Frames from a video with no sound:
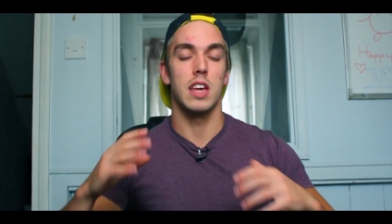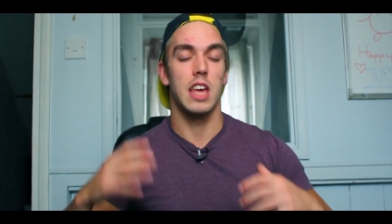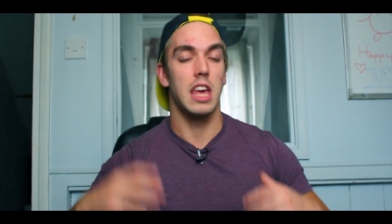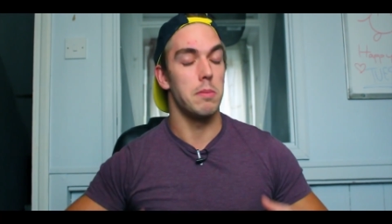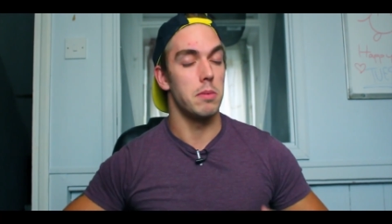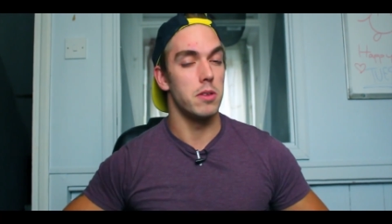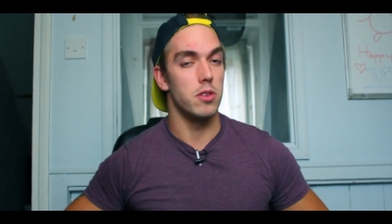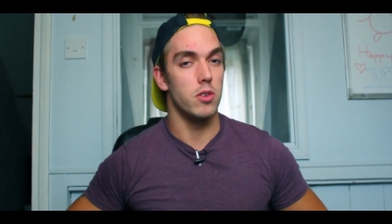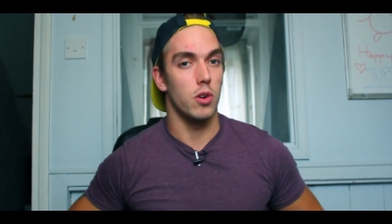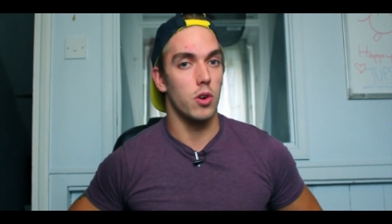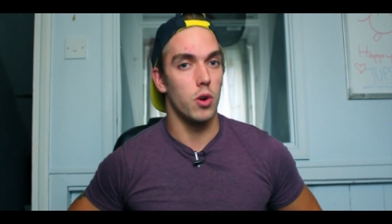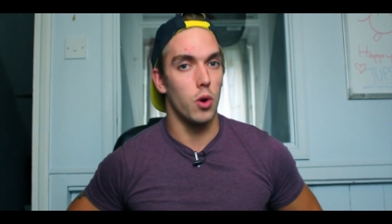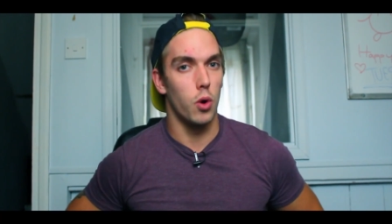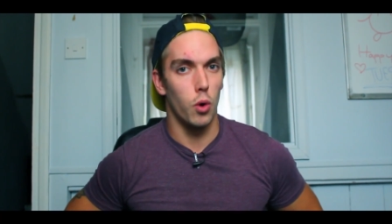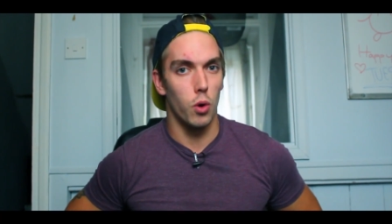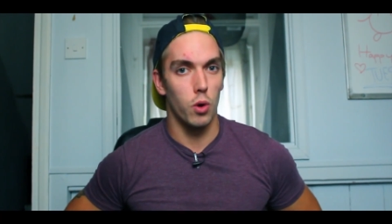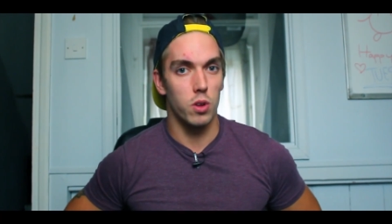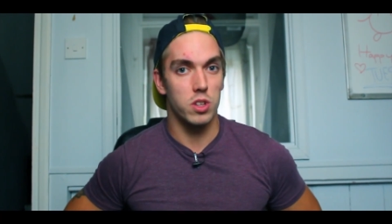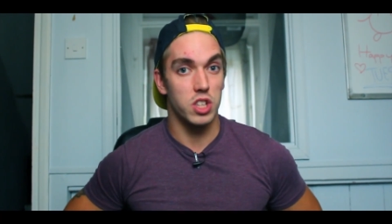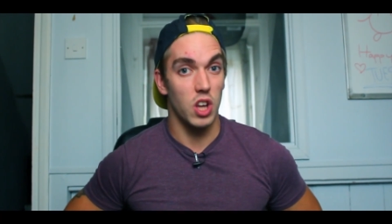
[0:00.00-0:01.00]
keeping your
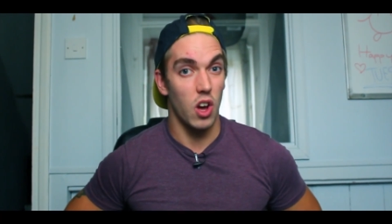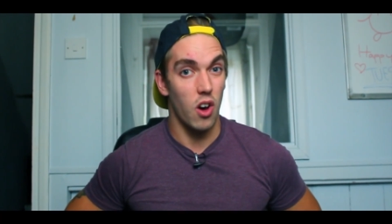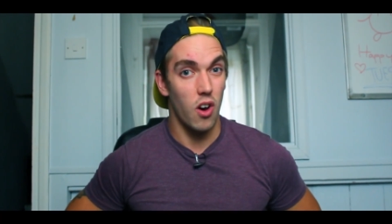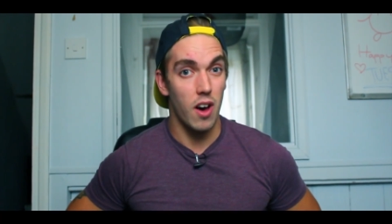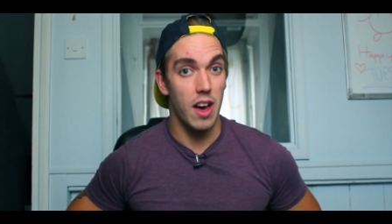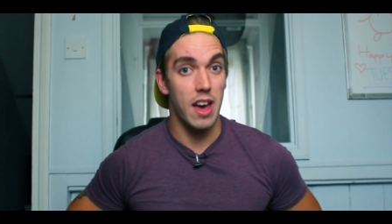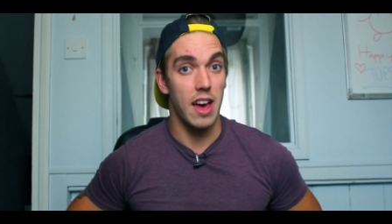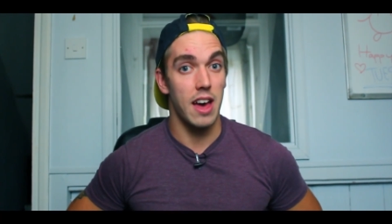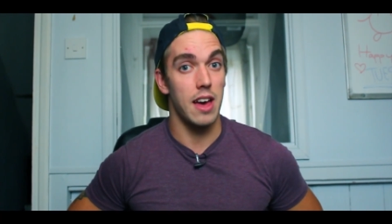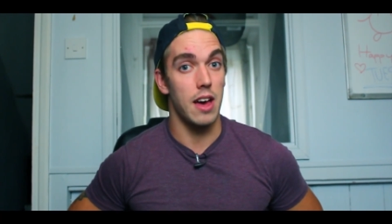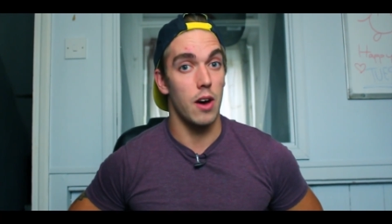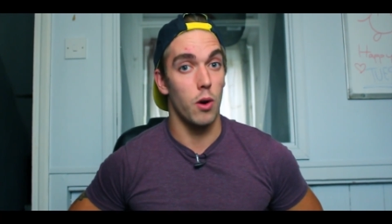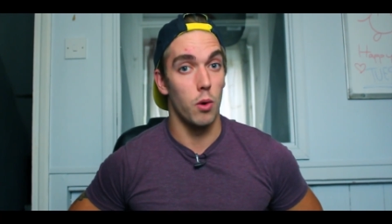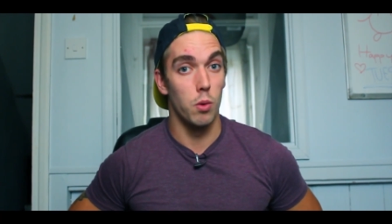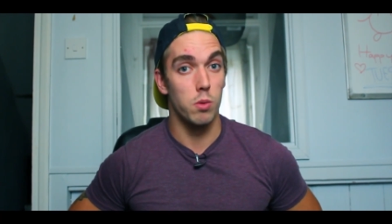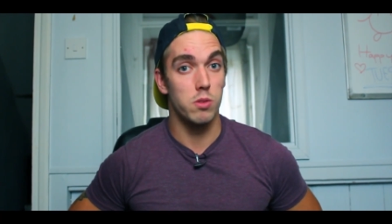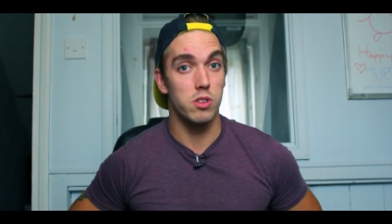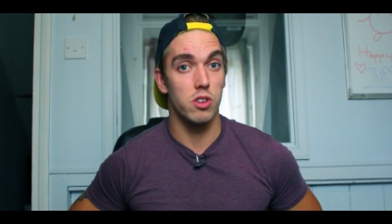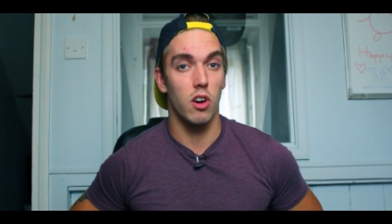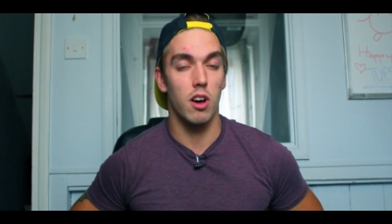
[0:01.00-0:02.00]
core tight at
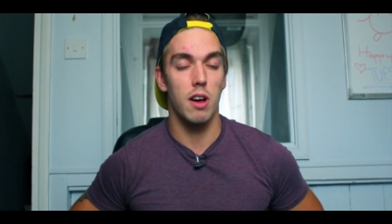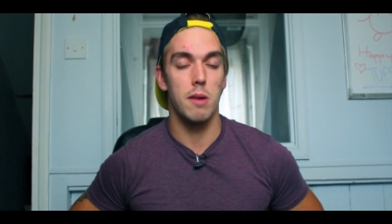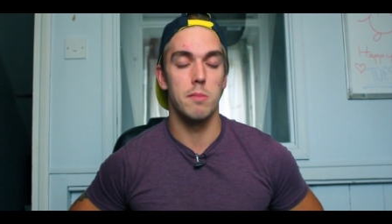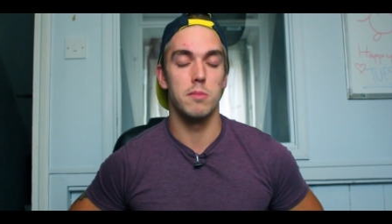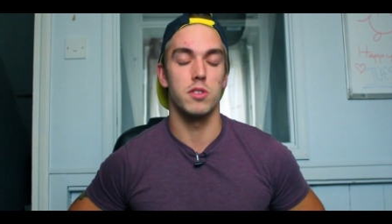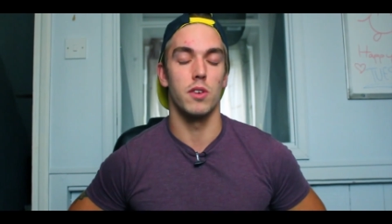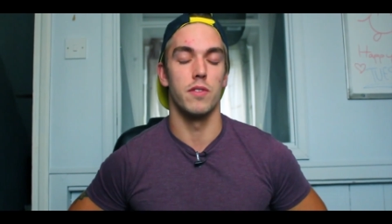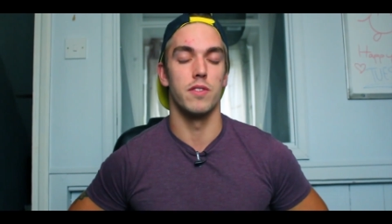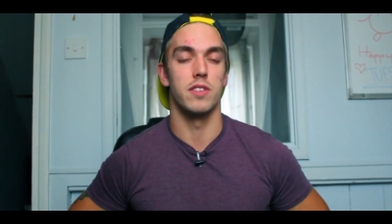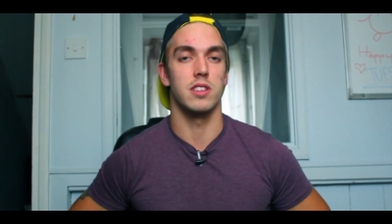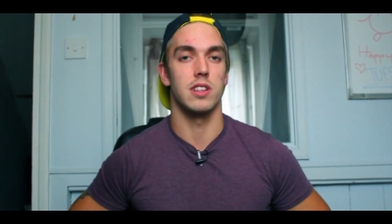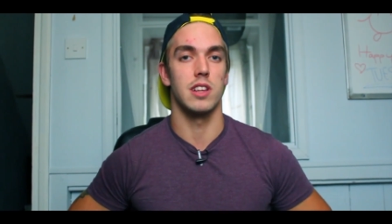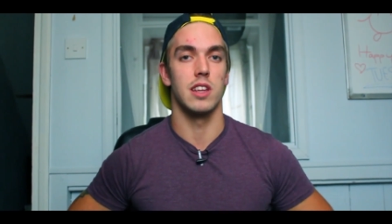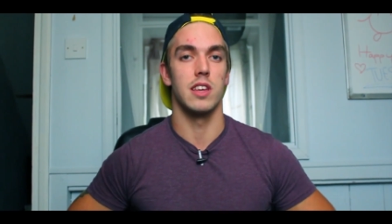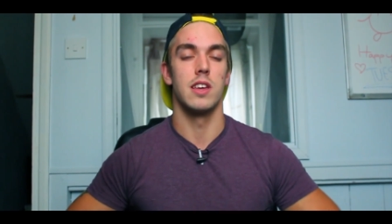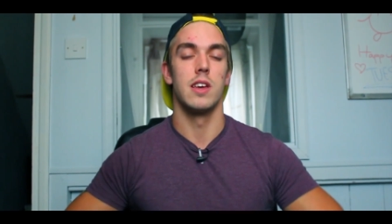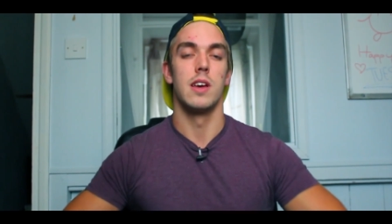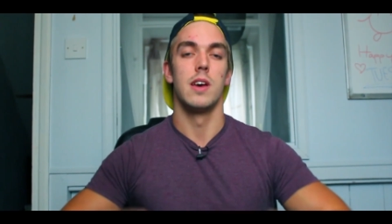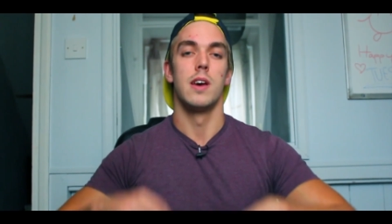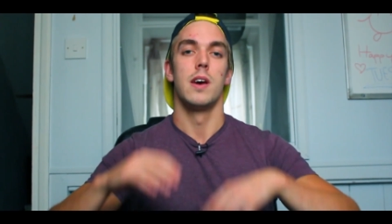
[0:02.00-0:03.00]
all times, obviously,